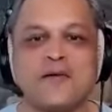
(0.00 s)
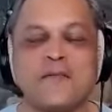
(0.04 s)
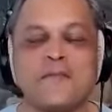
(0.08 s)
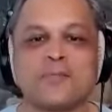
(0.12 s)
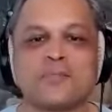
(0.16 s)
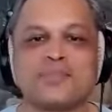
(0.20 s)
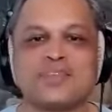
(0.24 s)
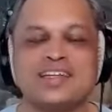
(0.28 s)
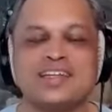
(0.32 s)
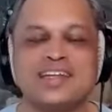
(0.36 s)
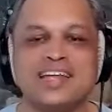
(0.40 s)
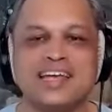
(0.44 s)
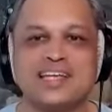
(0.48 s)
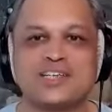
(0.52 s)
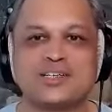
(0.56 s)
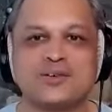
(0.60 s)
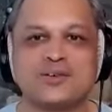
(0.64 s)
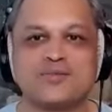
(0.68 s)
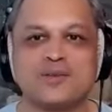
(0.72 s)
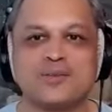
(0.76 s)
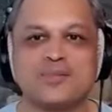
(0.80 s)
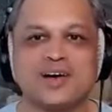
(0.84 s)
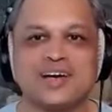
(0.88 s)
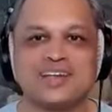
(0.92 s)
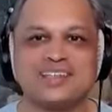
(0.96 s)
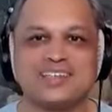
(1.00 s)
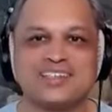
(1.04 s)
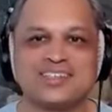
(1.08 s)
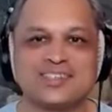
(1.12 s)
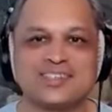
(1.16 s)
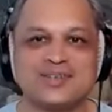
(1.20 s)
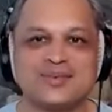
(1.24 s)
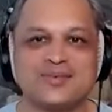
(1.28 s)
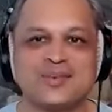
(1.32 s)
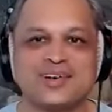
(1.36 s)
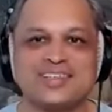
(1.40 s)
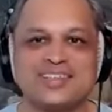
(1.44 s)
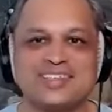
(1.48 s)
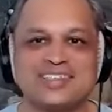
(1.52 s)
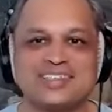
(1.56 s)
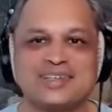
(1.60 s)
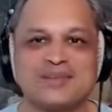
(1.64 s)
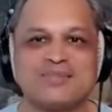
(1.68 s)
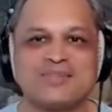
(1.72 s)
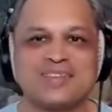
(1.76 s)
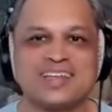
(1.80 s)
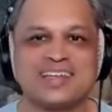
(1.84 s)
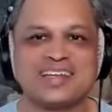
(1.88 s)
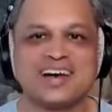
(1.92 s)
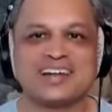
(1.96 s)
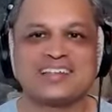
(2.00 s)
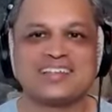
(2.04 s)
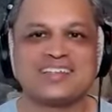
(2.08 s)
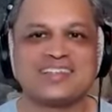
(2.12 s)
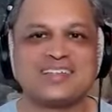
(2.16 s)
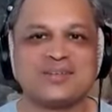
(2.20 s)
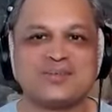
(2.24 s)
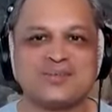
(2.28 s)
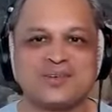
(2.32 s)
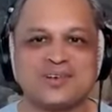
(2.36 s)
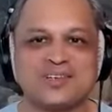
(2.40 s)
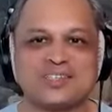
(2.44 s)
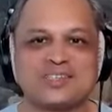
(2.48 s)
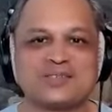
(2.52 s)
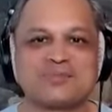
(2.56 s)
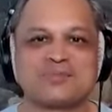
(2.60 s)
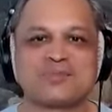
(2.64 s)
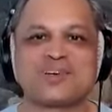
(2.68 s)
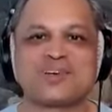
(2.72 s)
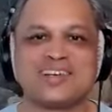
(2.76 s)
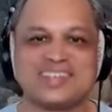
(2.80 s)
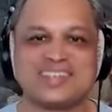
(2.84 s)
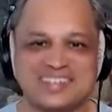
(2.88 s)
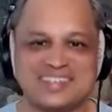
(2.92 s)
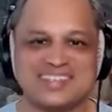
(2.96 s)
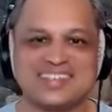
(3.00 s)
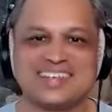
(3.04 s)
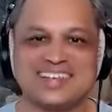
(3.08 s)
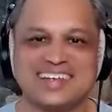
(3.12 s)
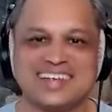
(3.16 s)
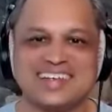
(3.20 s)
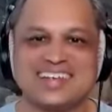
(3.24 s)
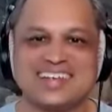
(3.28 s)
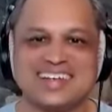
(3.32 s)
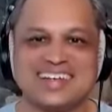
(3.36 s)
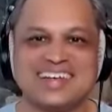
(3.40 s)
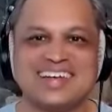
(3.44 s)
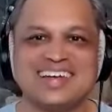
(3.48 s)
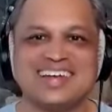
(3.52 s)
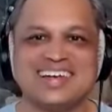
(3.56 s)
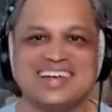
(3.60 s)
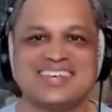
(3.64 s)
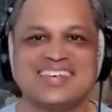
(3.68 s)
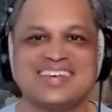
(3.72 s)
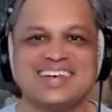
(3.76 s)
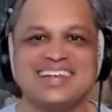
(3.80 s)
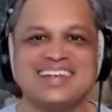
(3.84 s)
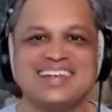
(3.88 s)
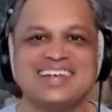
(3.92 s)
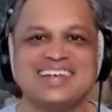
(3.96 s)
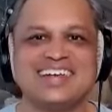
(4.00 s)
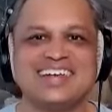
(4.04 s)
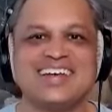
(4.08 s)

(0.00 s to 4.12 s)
The nature of the mind is to want something other than what's present, right?